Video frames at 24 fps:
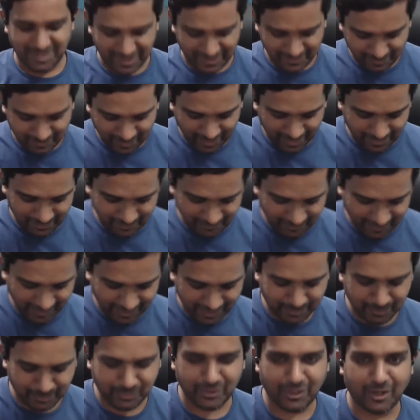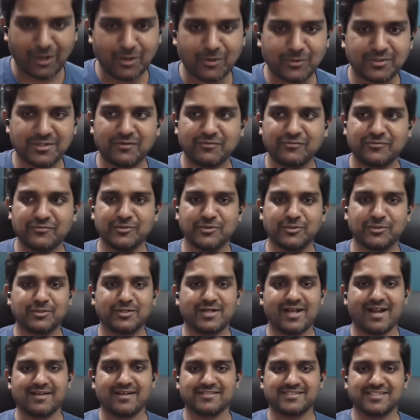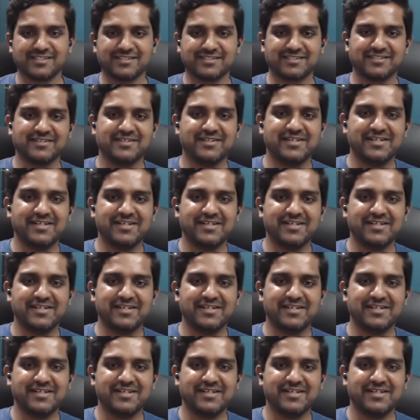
I'm very proud of you, Karthik.